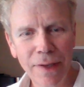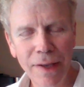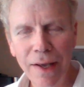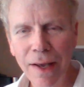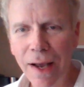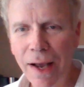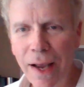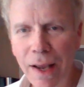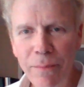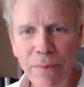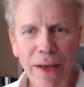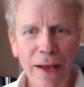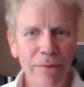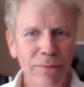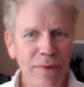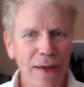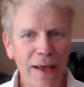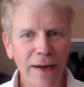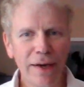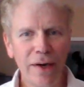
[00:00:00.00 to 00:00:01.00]
I am not
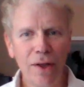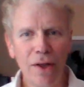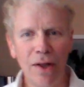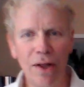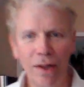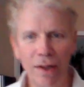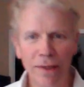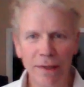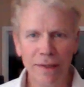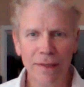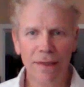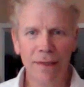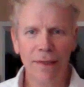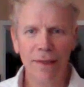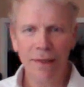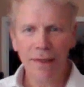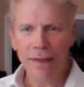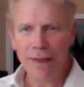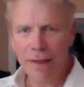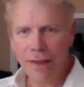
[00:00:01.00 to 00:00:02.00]
fat at all.
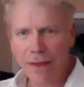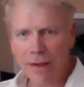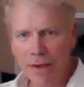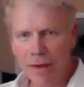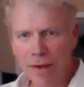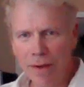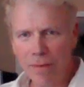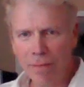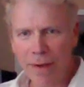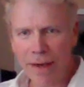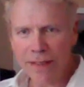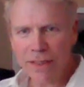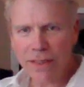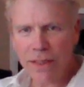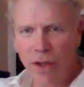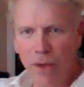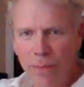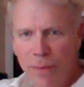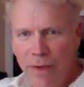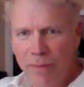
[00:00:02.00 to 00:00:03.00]
My
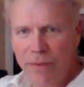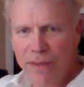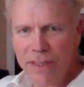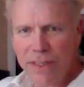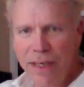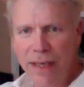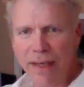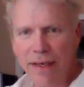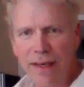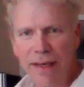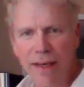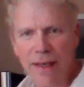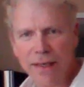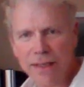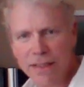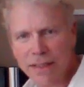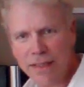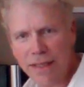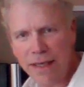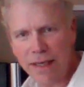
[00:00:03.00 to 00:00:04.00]
sculpted physique
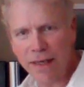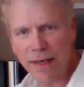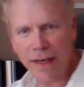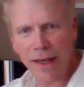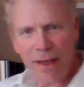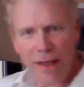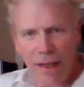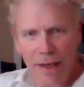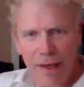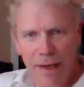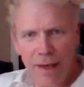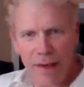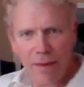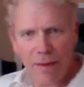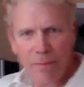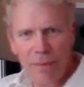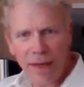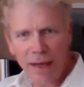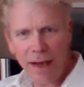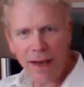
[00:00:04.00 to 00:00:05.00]
is seen in
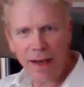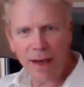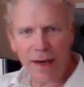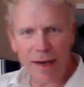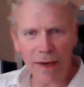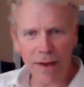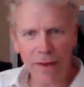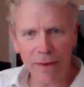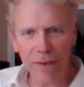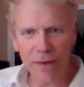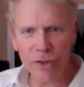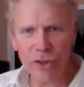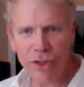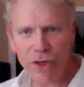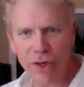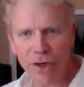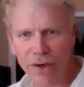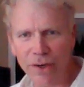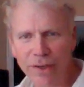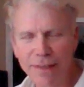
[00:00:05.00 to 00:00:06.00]
behind the
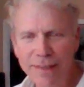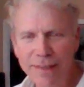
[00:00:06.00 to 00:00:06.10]
shirt.